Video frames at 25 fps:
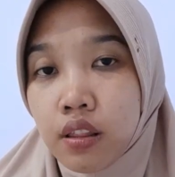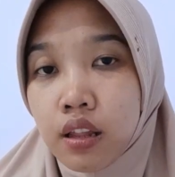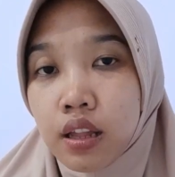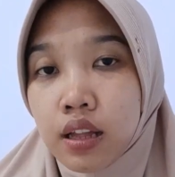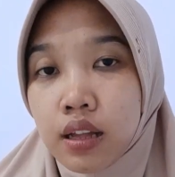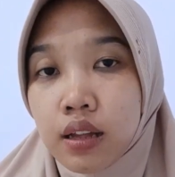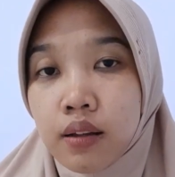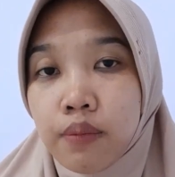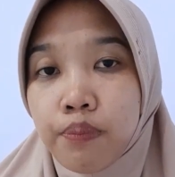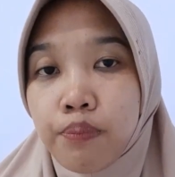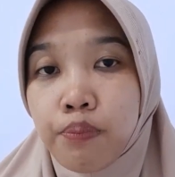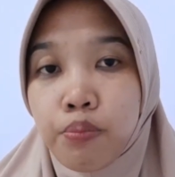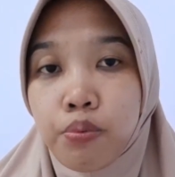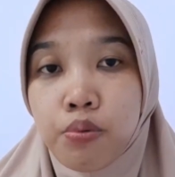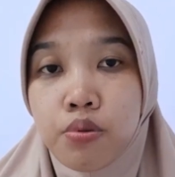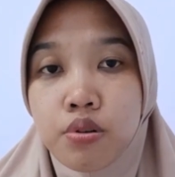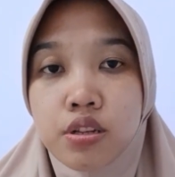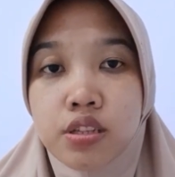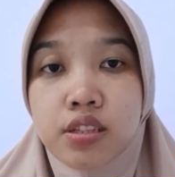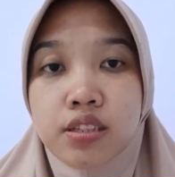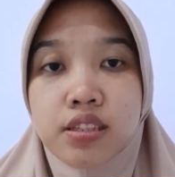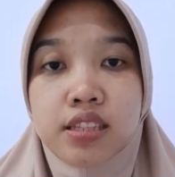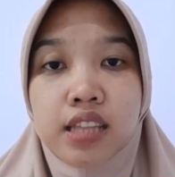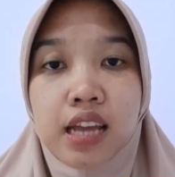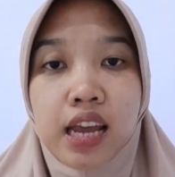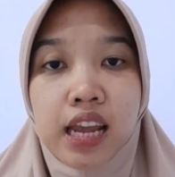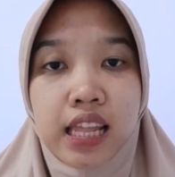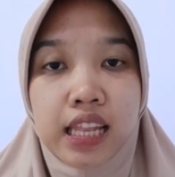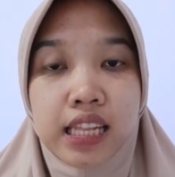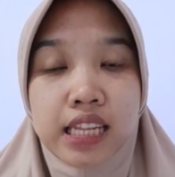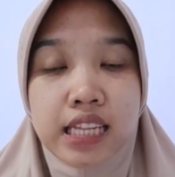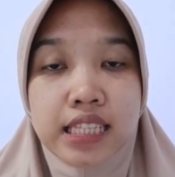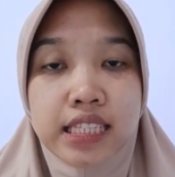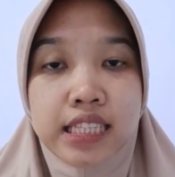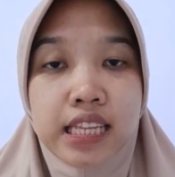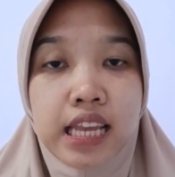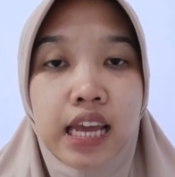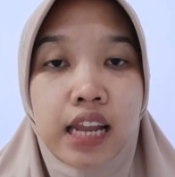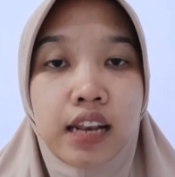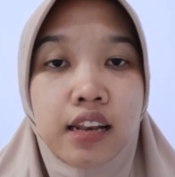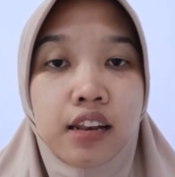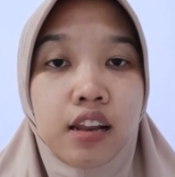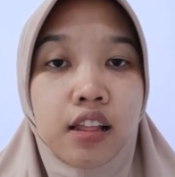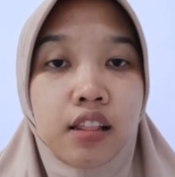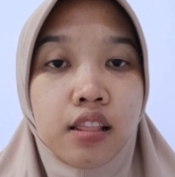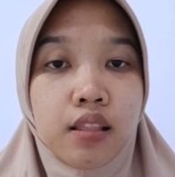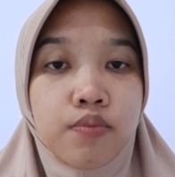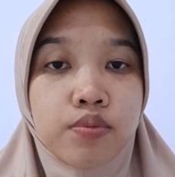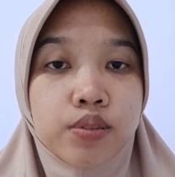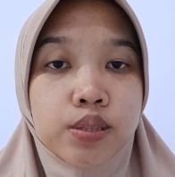a pro stylist and
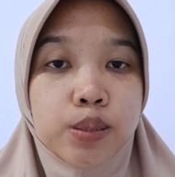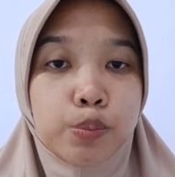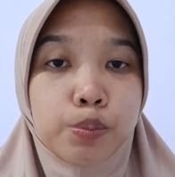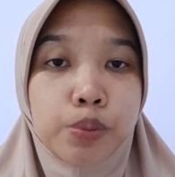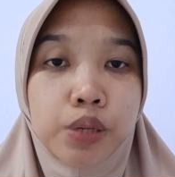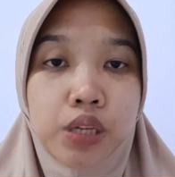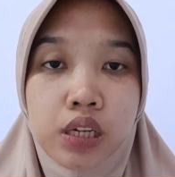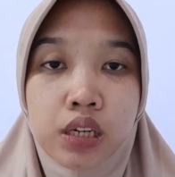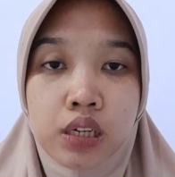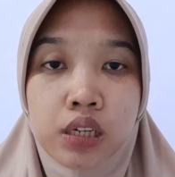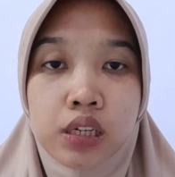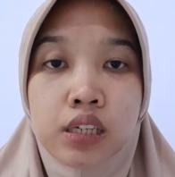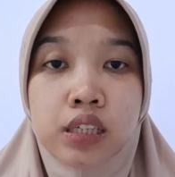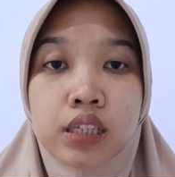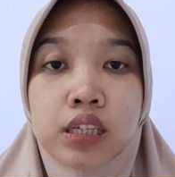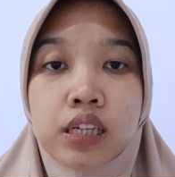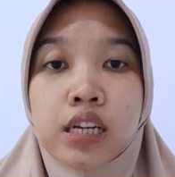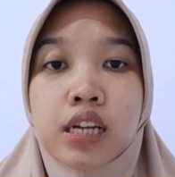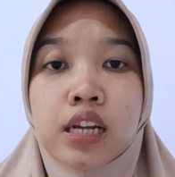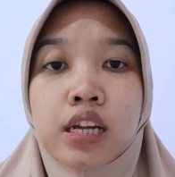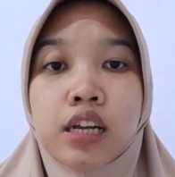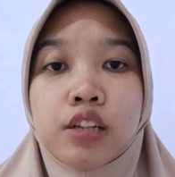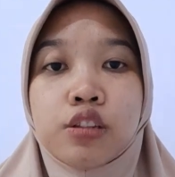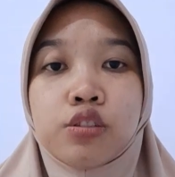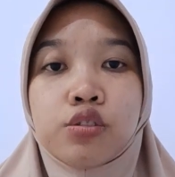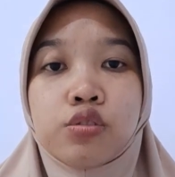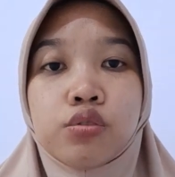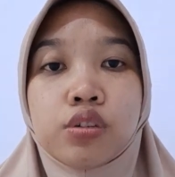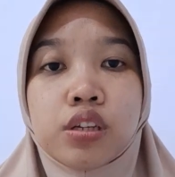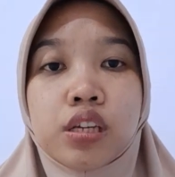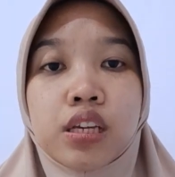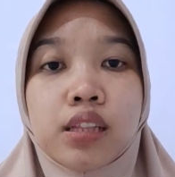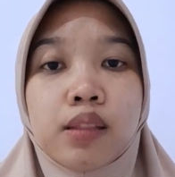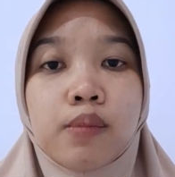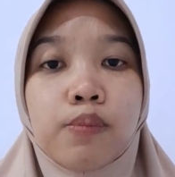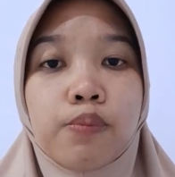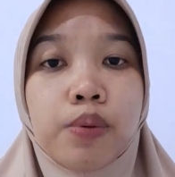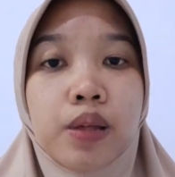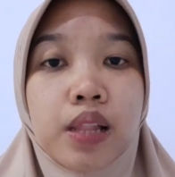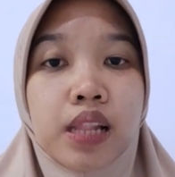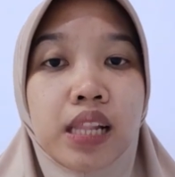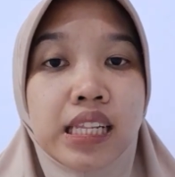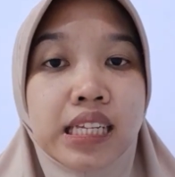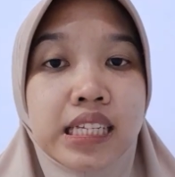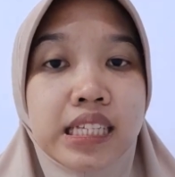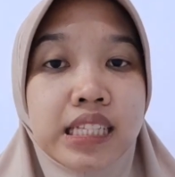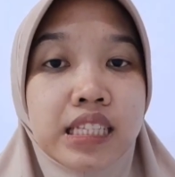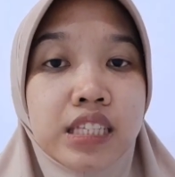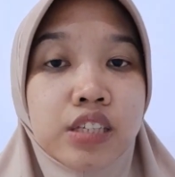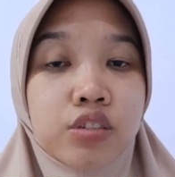native speaker to get
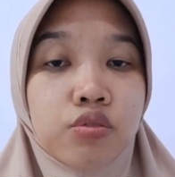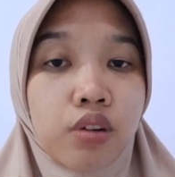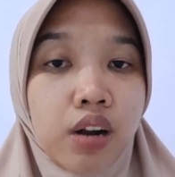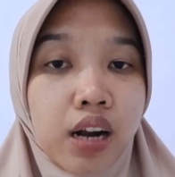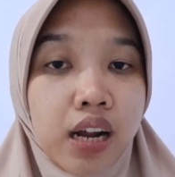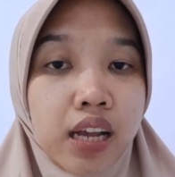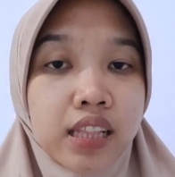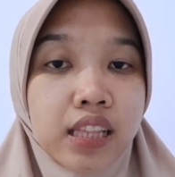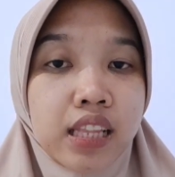balance right.